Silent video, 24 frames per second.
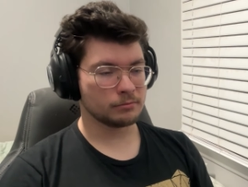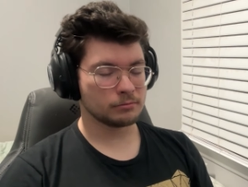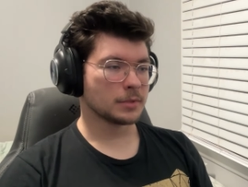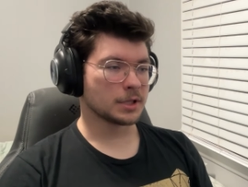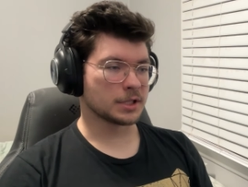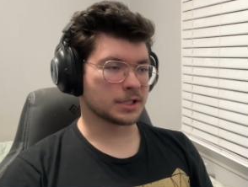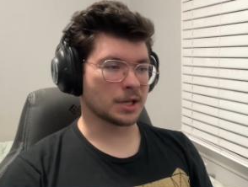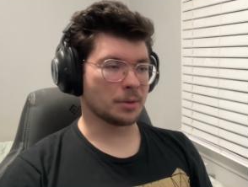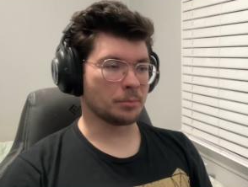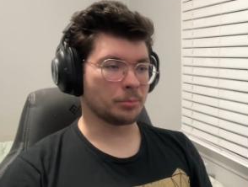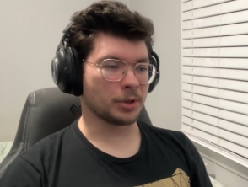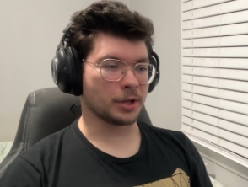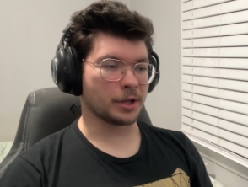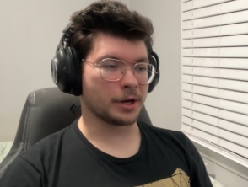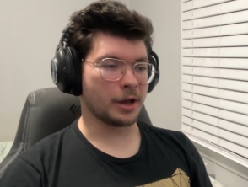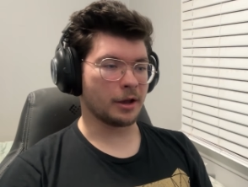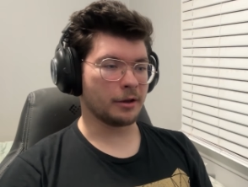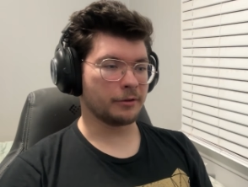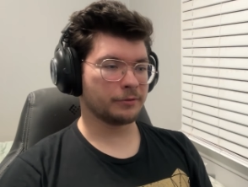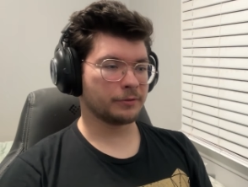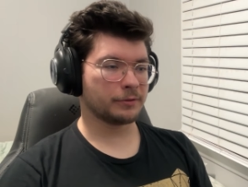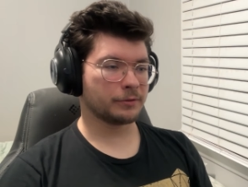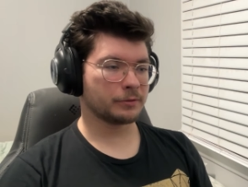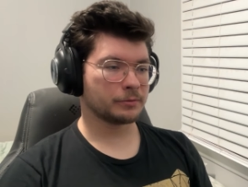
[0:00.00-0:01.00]
Simple
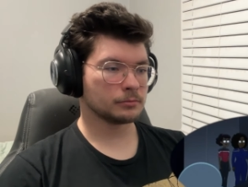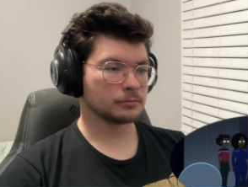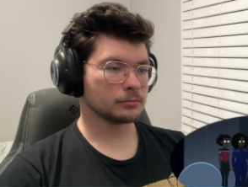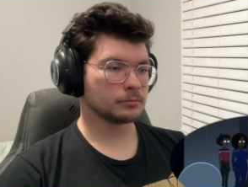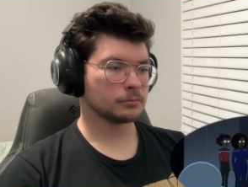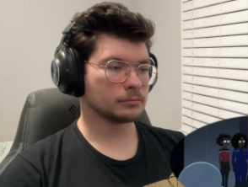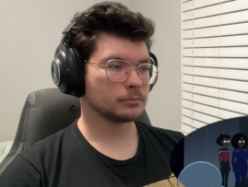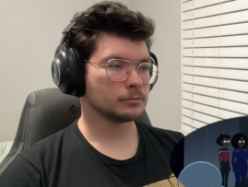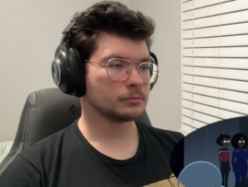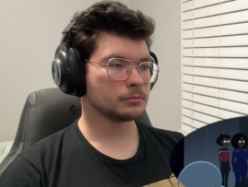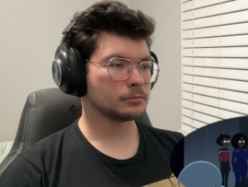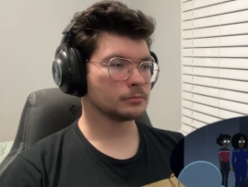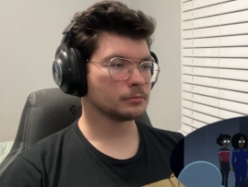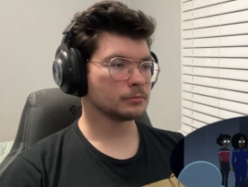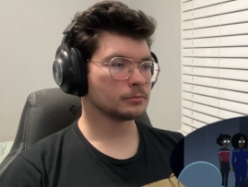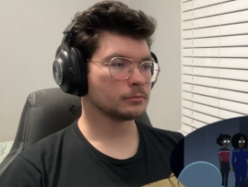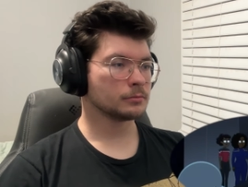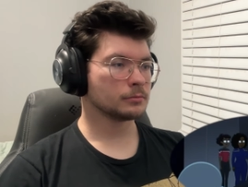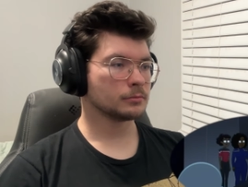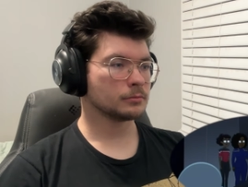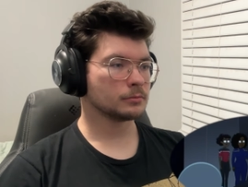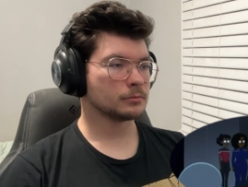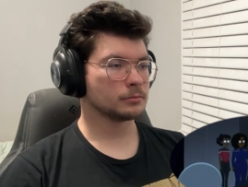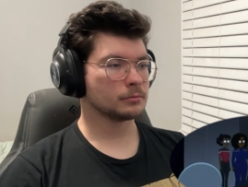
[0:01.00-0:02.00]
enough. How'd you do
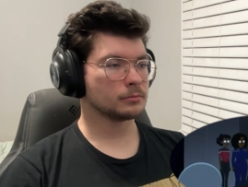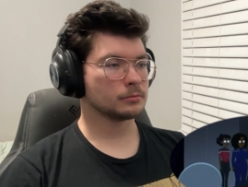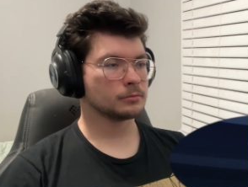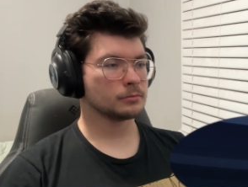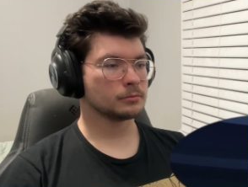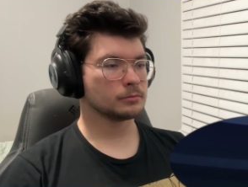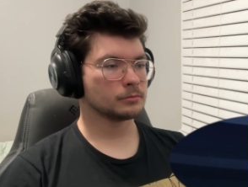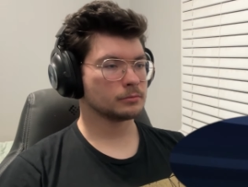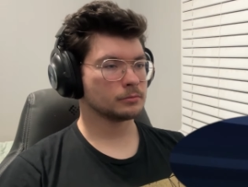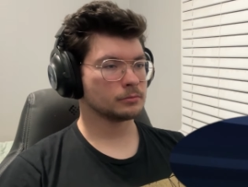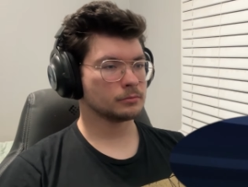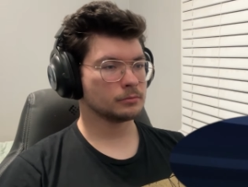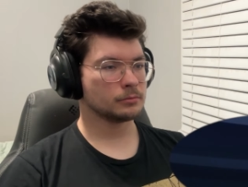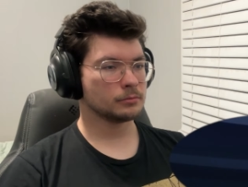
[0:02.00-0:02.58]
it?